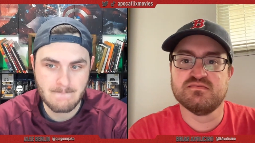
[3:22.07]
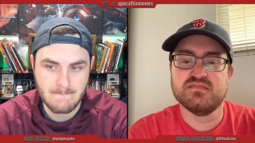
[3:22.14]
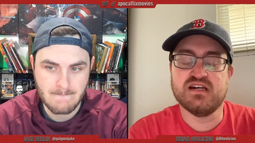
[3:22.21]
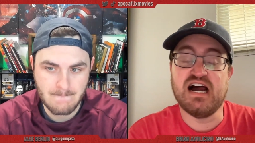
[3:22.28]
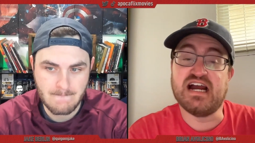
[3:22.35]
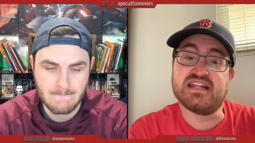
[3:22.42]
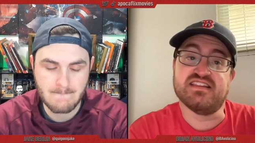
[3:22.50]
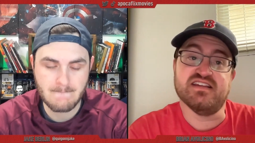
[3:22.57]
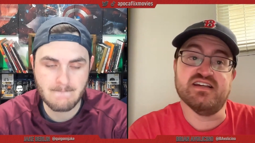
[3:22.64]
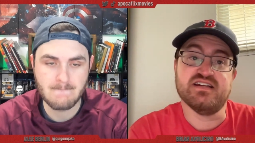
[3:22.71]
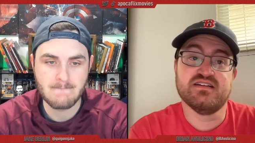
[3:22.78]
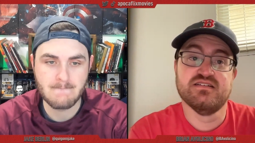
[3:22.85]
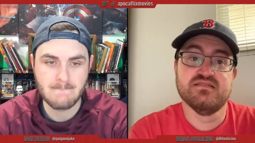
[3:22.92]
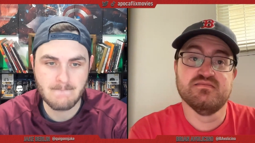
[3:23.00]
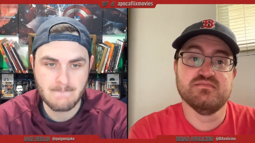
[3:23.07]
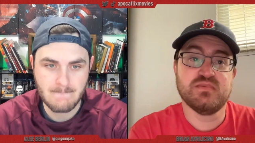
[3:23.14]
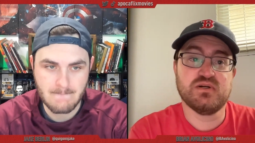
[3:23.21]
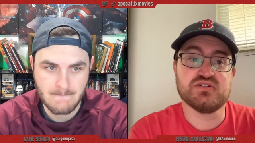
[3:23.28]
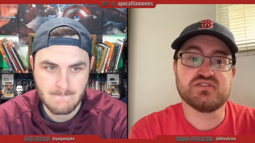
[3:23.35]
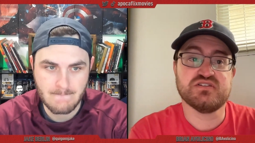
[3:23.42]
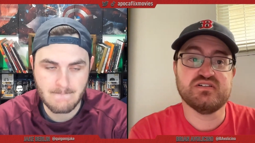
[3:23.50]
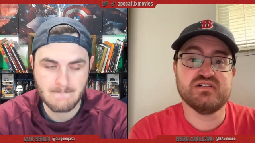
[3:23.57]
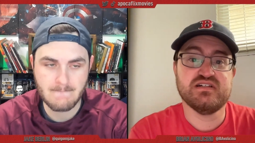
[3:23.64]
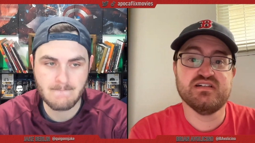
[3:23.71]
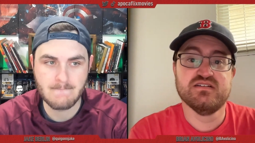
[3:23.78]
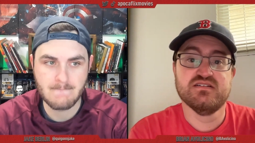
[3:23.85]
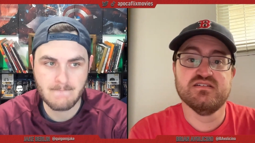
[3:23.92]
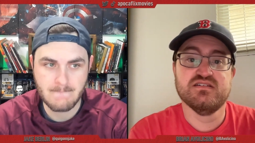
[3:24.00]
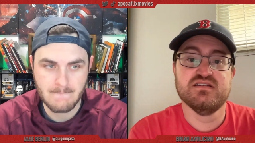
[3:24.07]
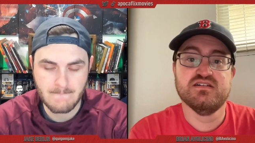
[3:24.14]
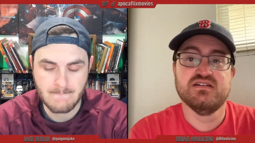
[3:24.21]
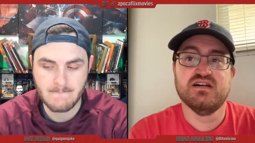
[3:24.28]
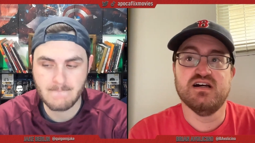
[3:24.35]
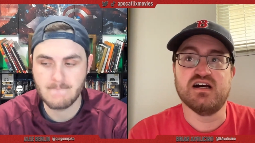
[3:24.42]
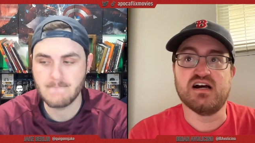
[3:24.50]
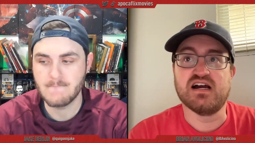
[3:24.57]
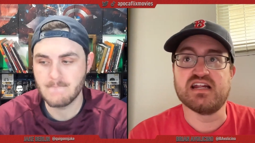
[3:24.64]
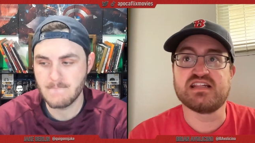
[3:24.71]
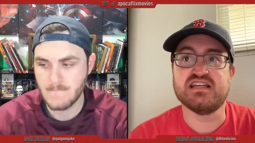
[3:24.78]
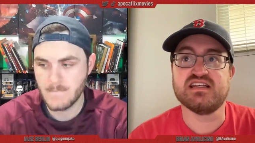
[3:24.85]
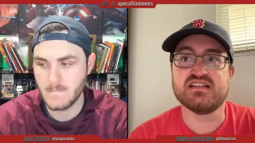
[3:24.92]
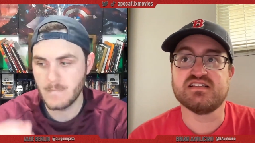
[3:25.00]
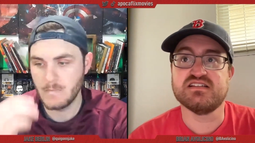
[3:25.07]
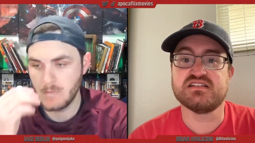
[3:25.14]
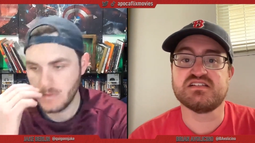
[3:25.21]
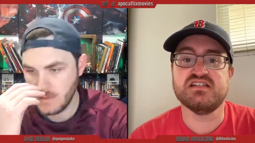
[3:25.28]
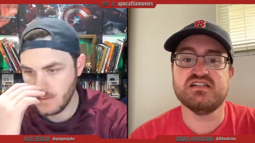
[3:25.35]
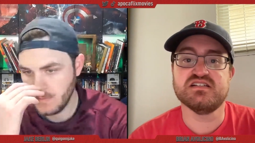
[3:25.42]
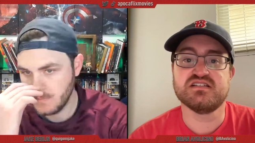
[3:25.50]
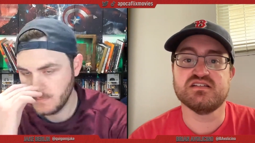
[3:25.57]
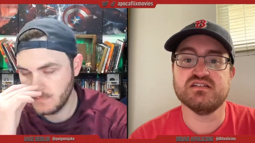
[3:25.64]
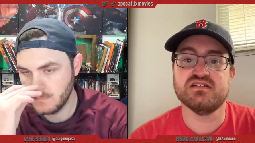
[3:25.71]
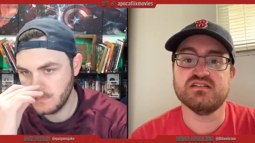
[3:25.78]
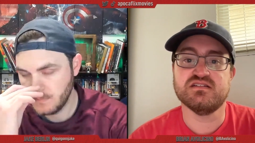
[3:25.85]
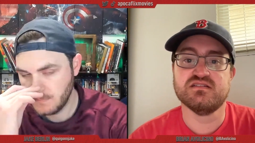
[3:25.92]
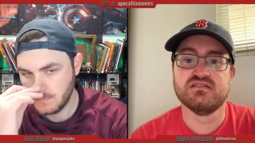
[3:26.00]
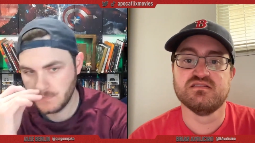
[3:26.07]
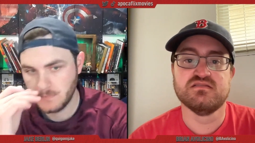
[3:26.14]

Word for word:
Speaker 1: I think, personally. I think this season...